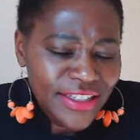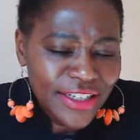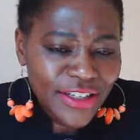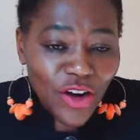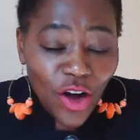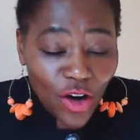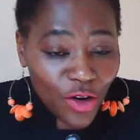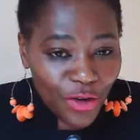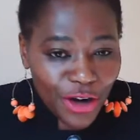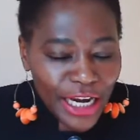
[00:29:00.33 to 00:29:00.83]

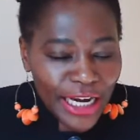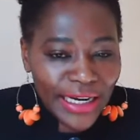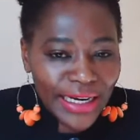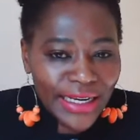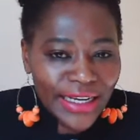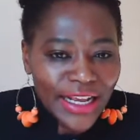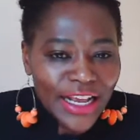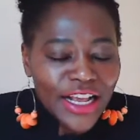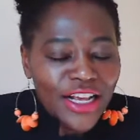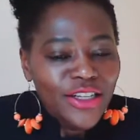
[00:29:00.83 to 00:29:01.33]
Not
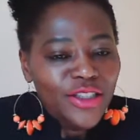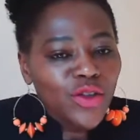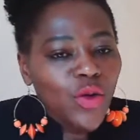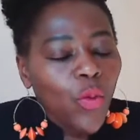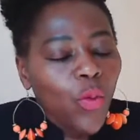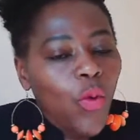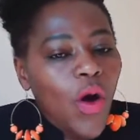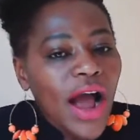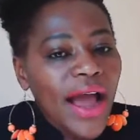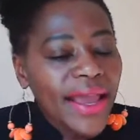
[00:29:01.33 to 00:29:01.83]
really. So
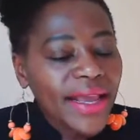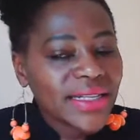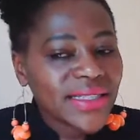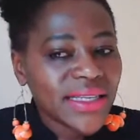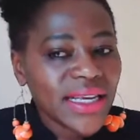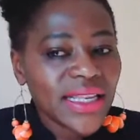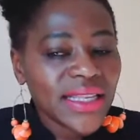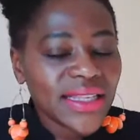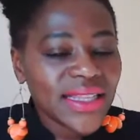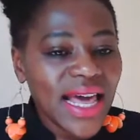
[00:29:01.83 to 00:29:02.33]
why is
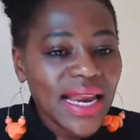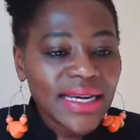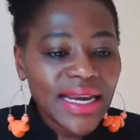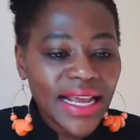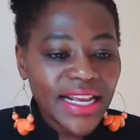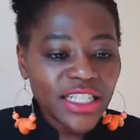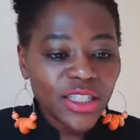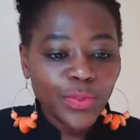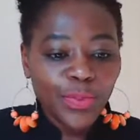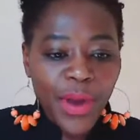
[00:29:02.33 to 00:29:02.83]
it that
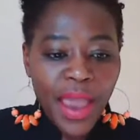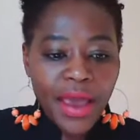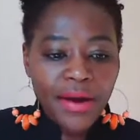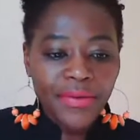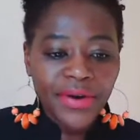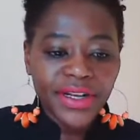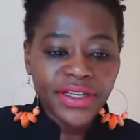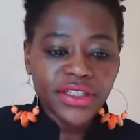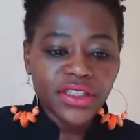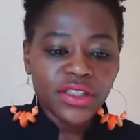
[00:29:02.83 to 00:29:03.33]
as
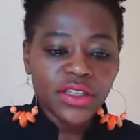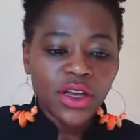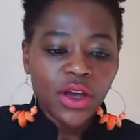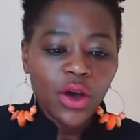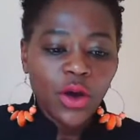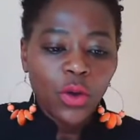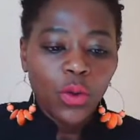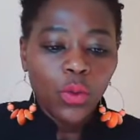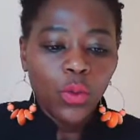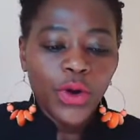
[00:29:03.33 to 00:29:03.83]
parents
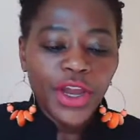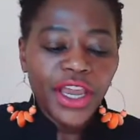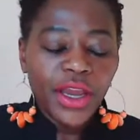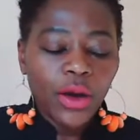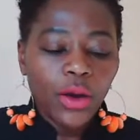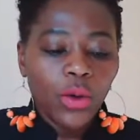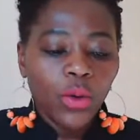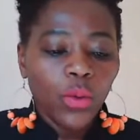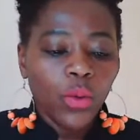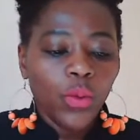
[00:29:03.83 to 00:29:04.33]

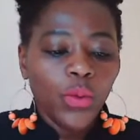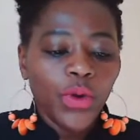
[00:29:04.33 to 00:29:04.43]
we